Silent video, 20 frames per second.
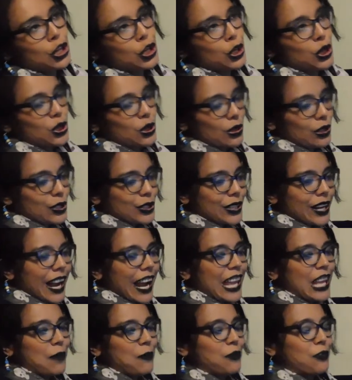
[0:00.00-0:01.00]
good will
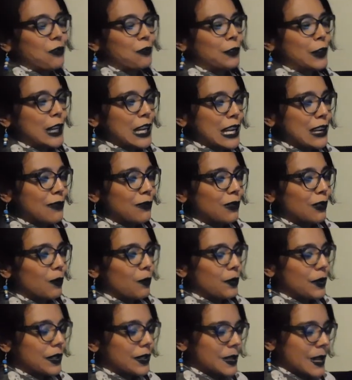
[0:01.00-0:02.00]
triumph over evil,
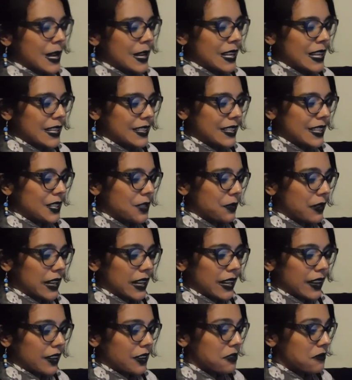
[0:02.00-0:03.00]
but then he says right
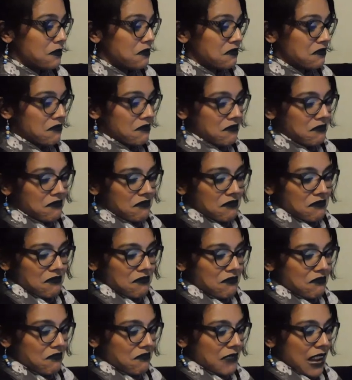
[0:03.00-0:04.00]
here,
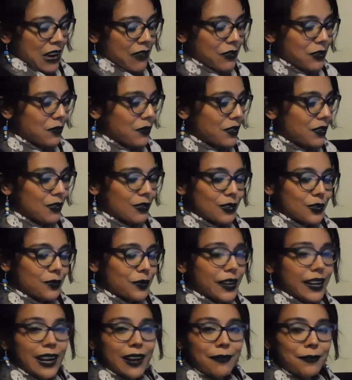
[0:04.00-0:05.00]
everyone knows
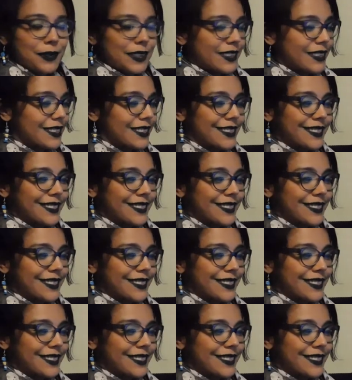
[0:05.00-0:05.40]
what happened.